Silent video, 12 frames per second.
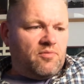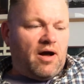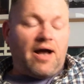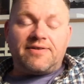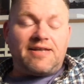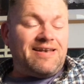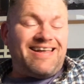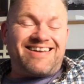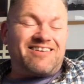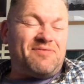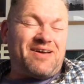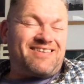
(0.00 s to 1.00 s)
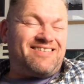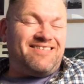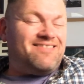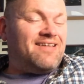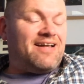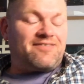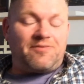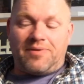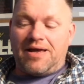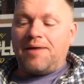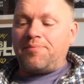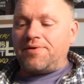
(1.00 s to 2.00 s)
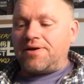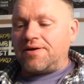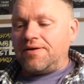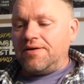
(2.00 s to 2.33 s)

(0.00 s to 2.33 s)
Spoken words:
I didn't expect that to be happening.